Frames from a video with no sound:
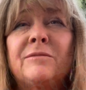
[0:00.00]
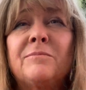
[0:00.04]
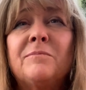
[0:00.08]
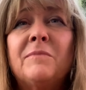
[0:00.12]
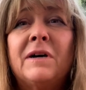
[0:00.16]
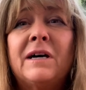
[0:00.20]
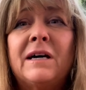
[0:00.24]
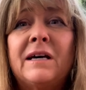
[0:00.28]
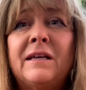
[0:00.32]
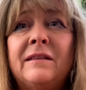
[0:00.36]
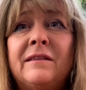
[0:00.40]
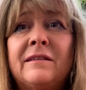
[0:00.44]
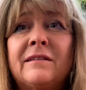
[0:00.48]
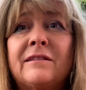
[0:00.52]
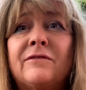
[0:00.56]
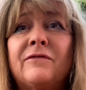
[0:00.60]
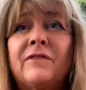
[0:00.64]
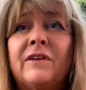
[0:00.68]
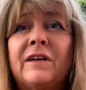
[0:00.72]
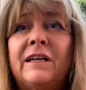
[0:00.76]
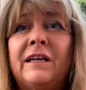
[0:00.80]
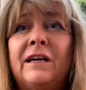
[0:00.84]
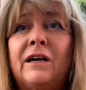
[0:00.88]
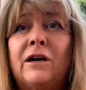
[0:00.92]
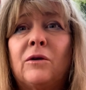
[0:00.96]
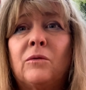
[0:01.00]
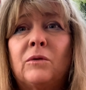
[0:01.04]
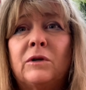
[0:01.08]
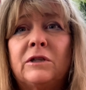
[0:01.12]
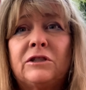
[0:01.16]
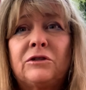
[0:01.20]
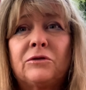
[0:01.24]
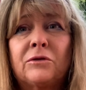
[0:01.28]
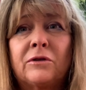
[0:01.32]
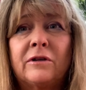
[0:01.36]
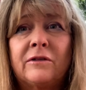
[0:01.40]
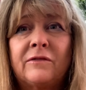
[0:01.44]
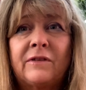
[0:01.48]
month's video
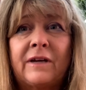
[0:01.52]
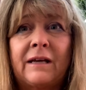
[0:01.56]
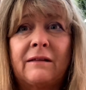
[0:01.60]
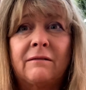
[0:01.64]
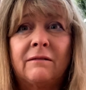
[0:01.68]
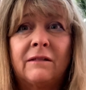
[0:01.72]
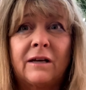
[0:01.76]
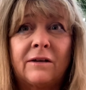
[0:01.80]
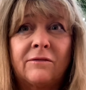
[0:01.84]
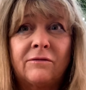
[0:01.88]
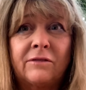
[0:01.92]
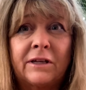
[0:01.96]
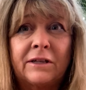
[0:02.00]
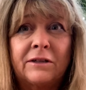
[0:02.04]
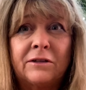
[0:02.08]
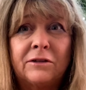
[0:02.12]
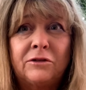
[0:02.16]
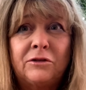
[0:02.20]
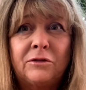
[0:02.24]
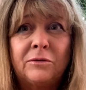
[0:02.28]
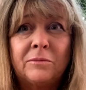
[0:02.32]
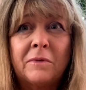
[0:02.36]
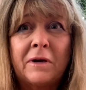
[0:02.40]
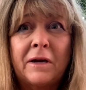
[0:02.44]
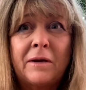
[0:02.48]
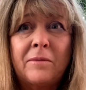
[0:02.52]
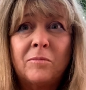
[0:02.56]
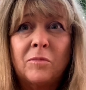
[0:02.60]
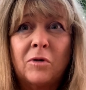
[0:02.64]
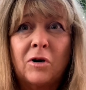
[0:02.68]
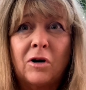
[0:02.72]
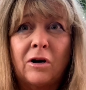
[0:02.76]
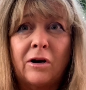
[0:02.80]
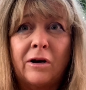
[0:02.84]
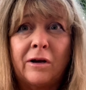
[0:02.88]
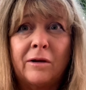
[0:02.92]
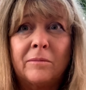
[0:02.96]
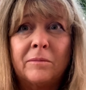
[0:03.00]
was sort of a love letter to my
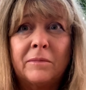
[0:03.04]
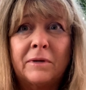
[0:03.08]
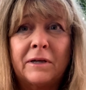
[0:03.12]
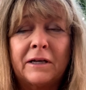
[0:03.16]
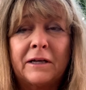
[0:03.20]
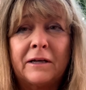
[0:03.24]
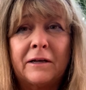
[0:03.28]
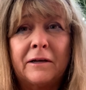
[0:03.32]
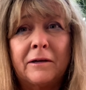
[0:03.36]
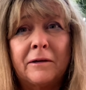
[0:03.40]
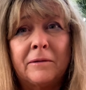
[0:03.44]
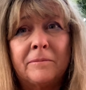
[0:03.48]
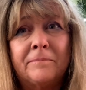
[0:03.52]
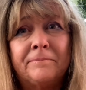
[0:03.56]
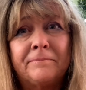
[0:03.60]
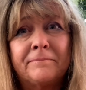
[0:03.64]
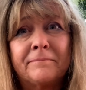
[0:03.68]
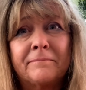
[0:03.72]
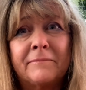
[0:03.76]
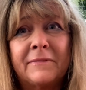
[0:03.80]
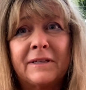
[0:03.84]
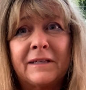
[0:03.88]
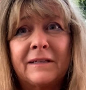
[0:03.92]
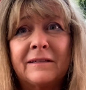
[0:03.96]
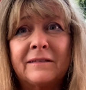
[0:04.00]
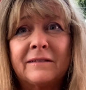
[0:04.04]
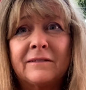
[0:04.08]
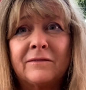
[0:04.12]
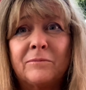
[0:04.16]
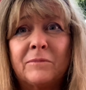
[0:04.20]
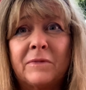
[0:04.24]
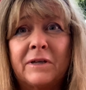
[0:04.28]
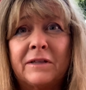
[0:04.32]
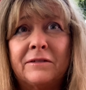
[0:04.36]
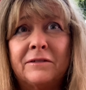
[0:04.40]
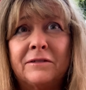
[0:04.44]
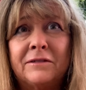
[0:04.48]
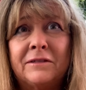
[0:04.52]
mom because of
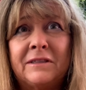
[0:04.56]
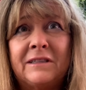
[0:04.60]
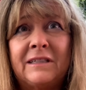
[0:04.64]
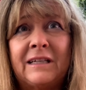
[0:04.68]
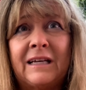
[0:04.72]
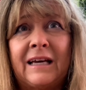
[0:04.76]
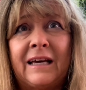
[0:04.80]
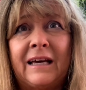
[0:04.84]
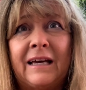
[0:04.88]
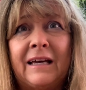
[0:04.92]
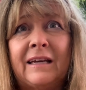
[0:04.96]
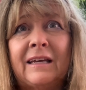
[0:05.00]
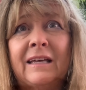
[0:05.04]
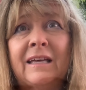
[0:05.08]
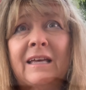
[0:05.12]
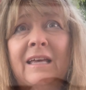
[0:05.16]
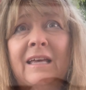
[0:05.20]
Mother's Day.